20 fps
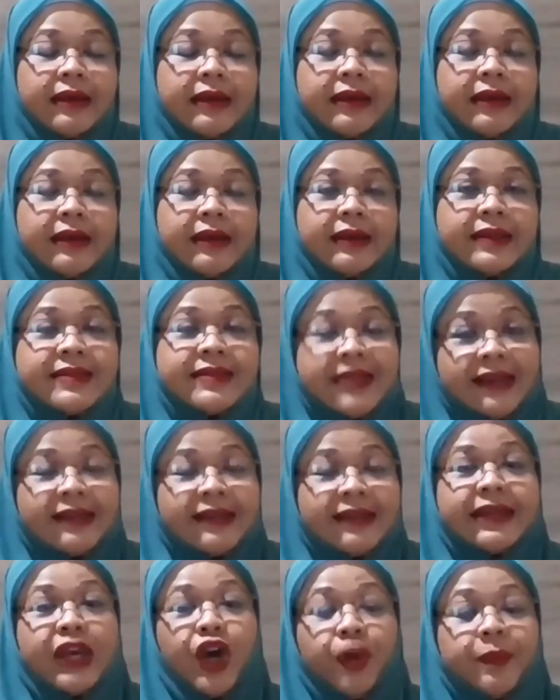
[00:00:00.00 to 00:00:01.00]
Secondly,
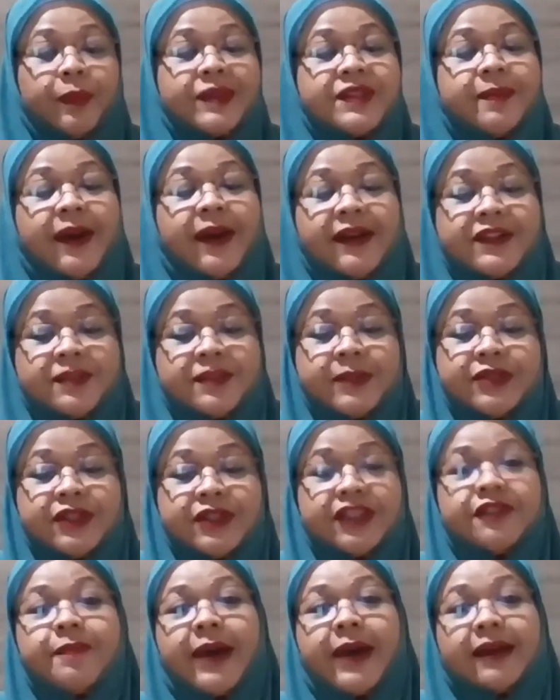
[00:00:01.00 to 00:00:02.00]
hope inspires me to
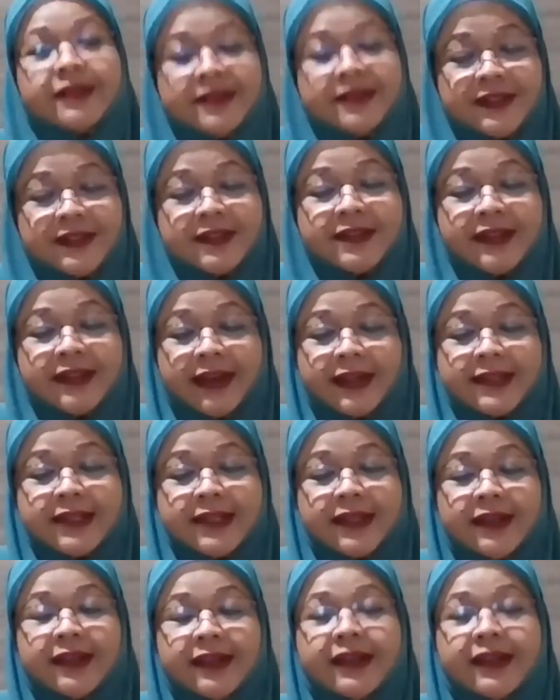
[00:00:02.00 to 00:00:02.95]
give back to the society.